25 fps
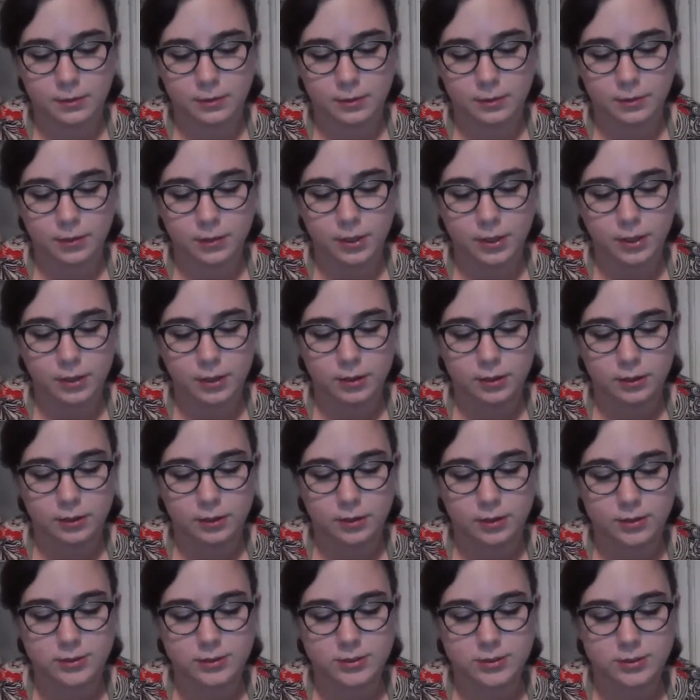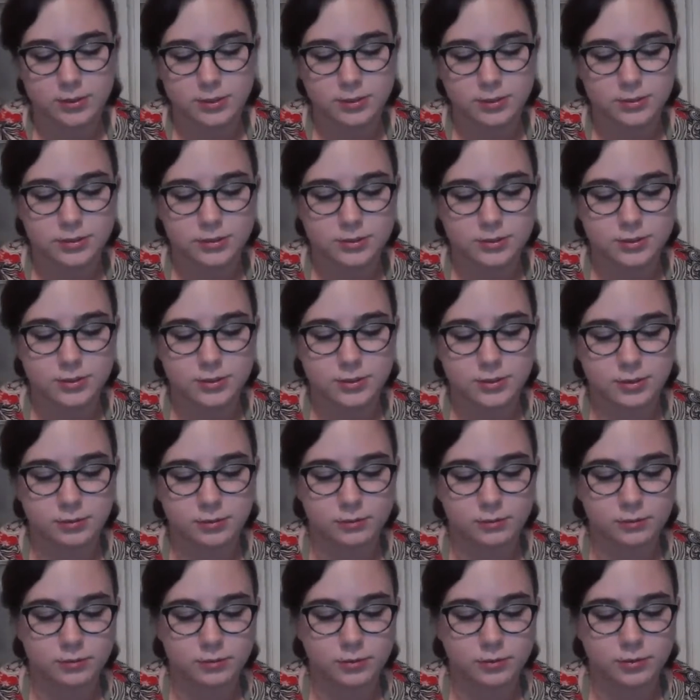Okay,
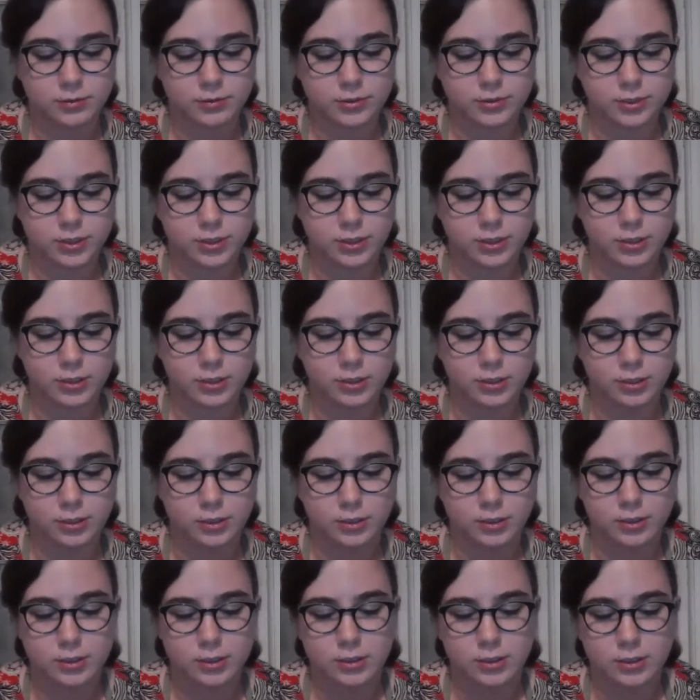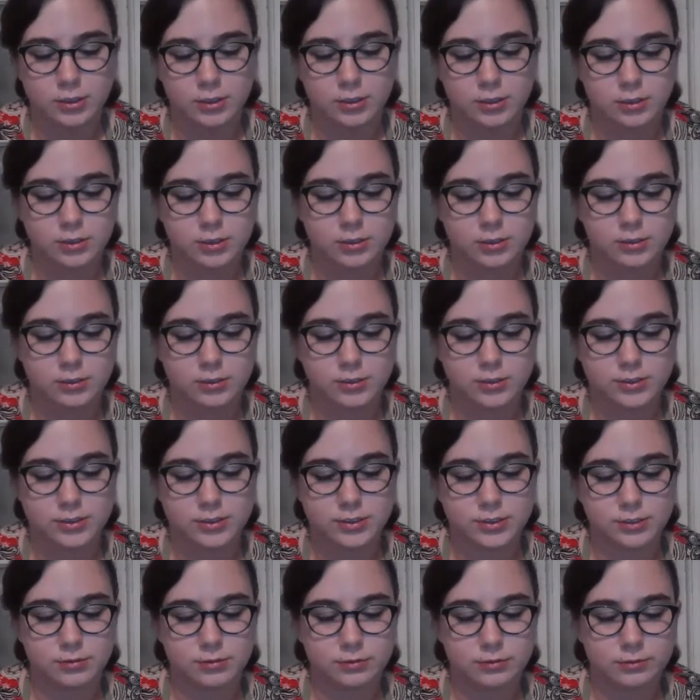single crochet,
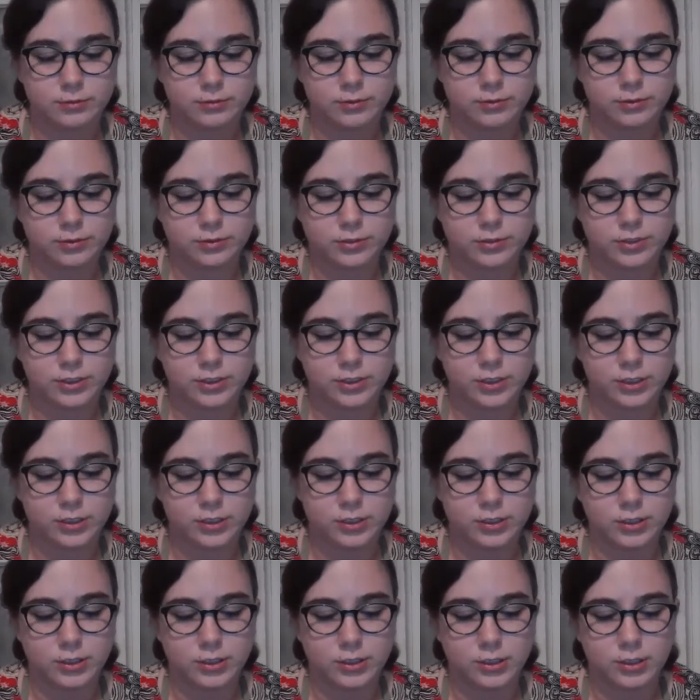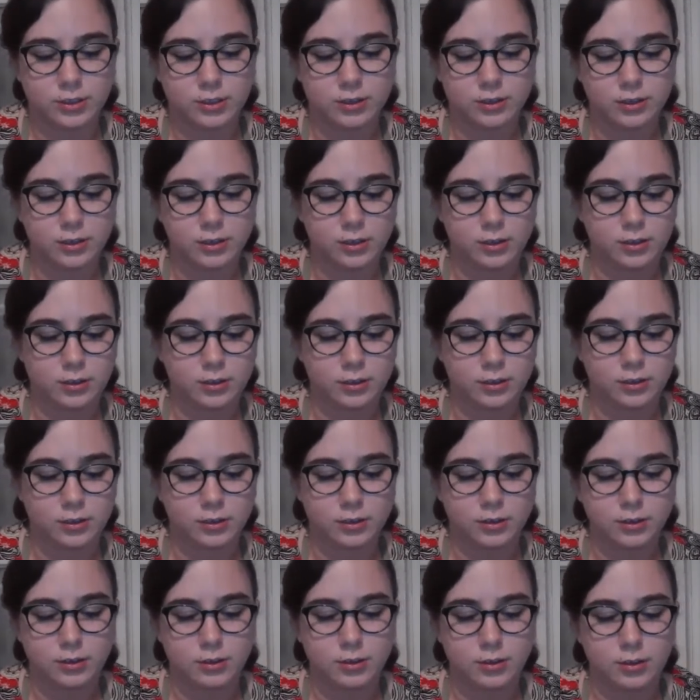single crochet, and then
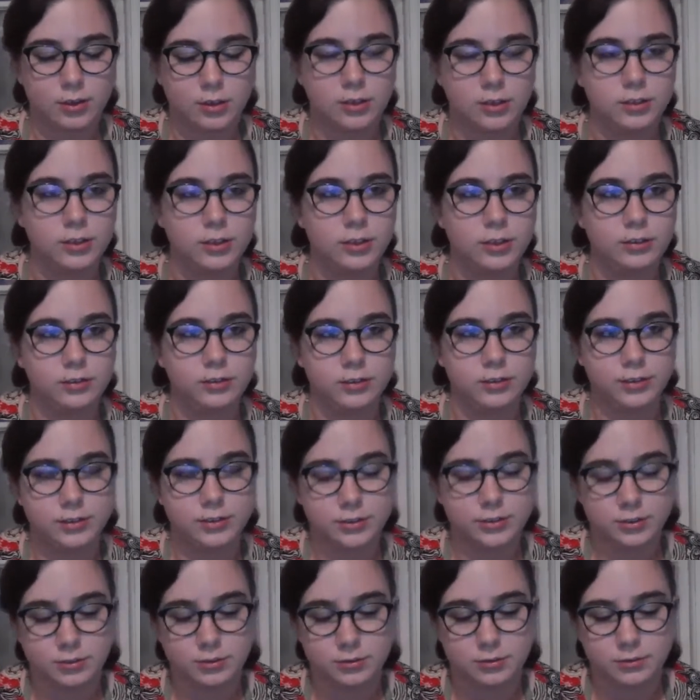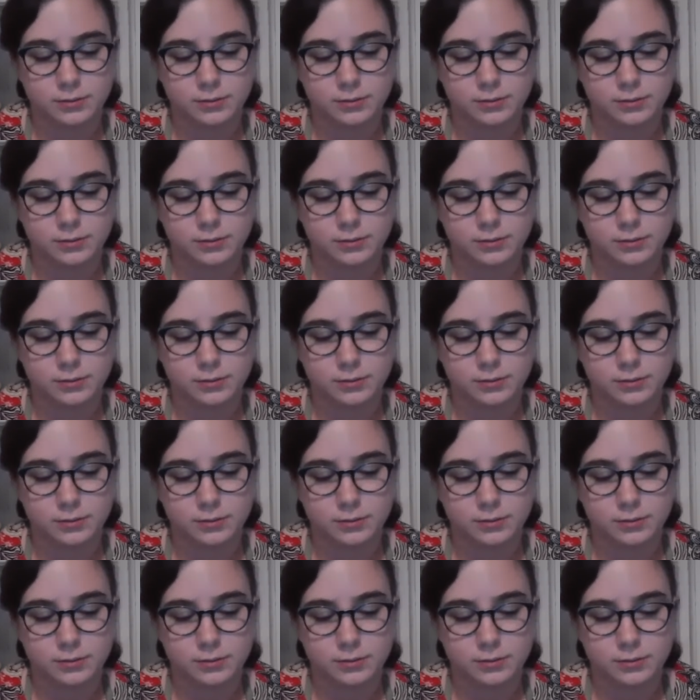a decrease.